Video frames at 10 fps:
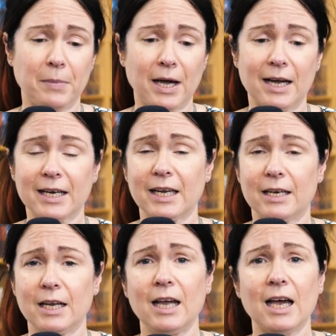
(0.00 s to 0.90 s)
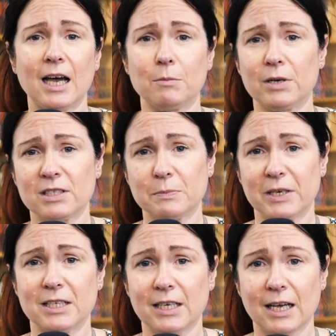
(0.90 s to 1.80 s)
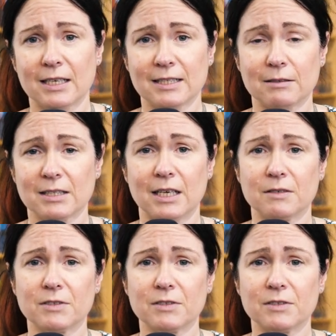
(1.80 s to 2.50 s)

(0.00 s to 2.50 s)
parking and with speeding cars outside of